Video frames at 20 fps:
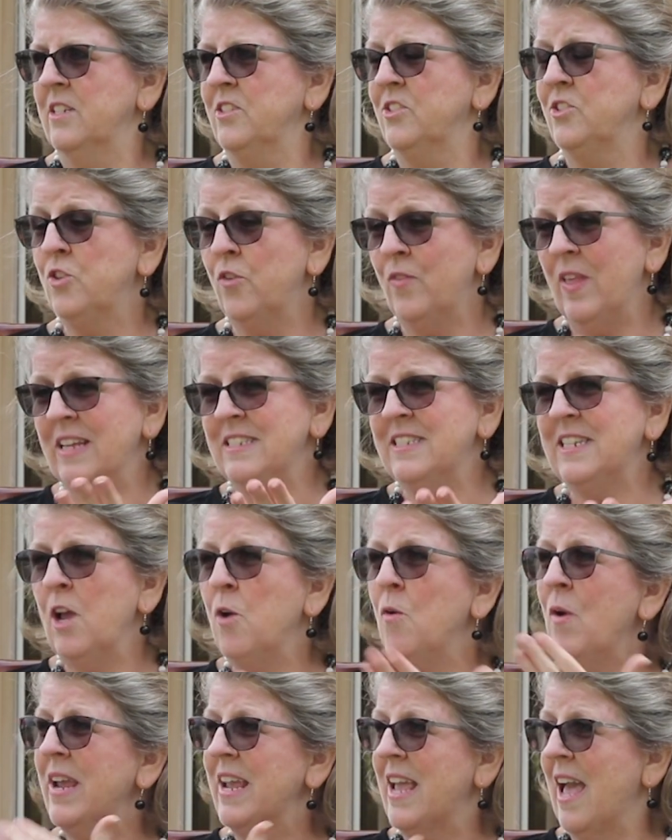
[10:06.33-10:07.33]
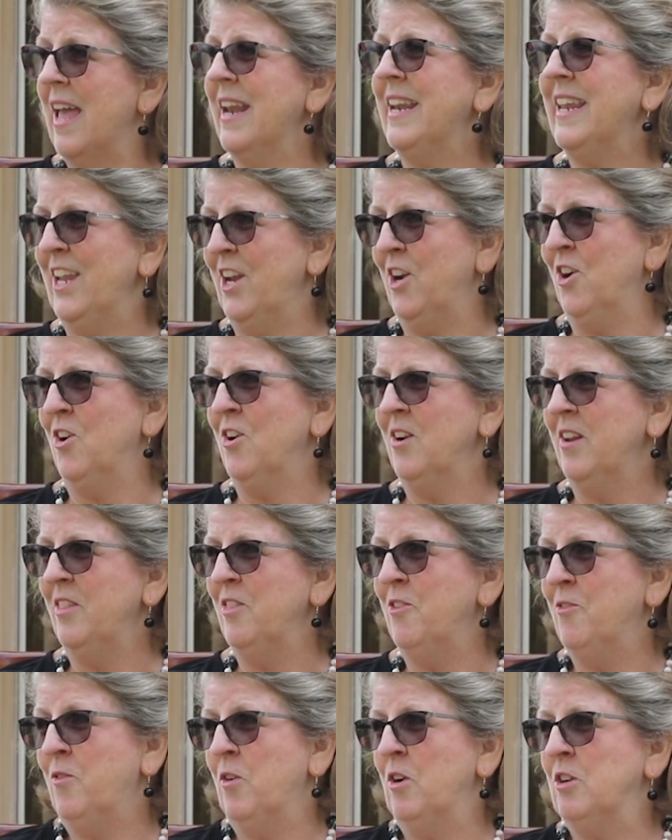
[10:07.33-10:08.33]
So that's how I got here
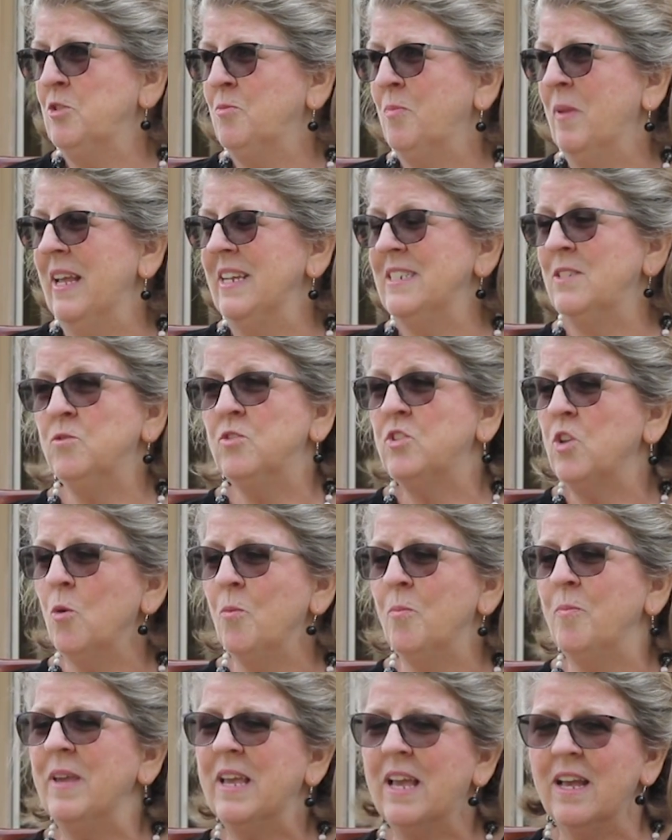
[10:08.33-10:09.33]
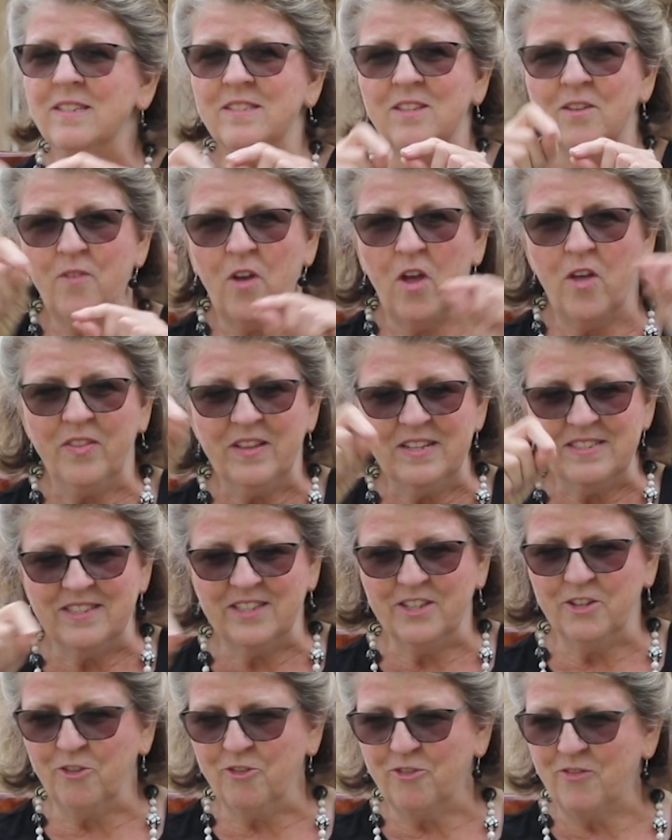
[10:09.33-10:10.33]
in the first place. So because of all these
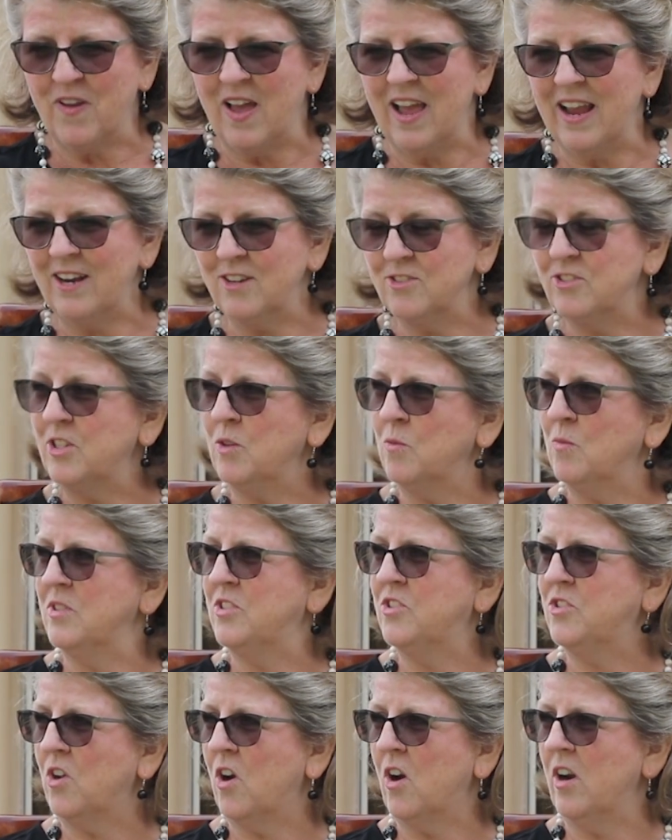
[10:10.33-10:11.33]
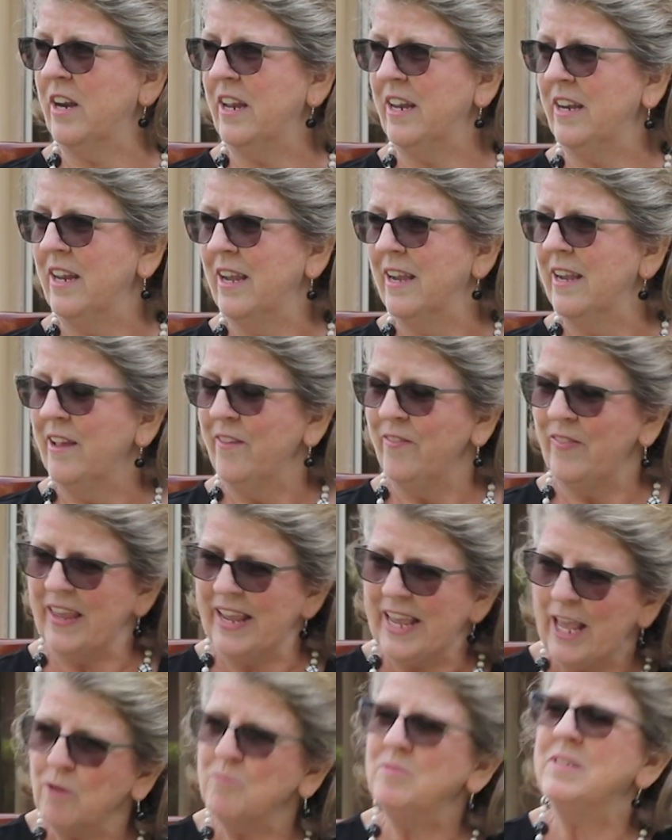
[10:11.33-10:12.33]
little fires that were started, they
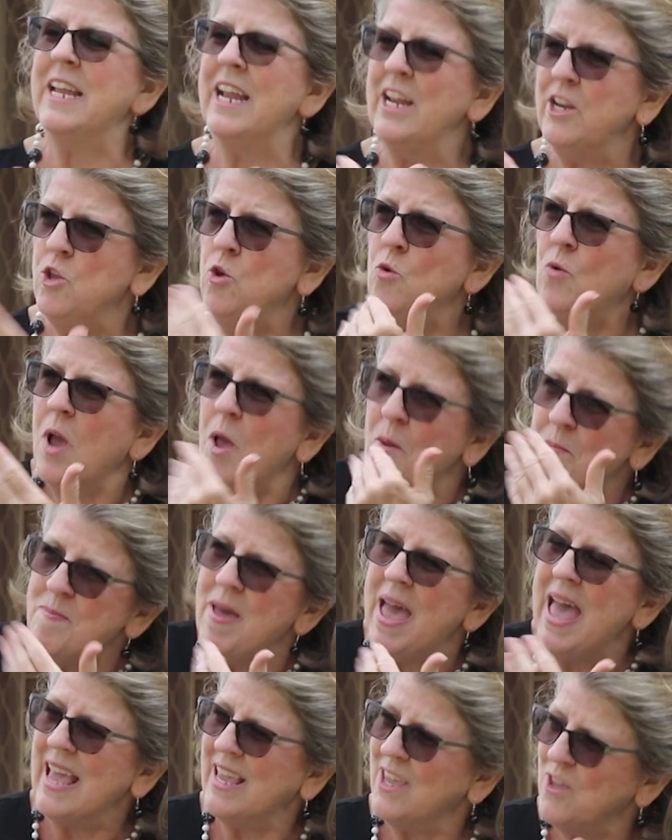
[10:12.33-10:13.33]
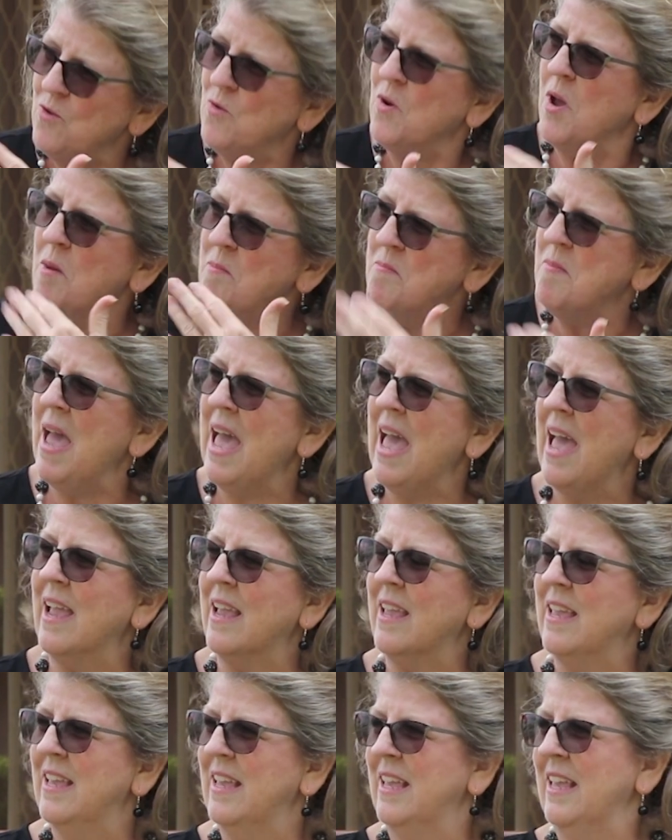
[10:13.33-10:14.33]
kept saying, you come back, you come back.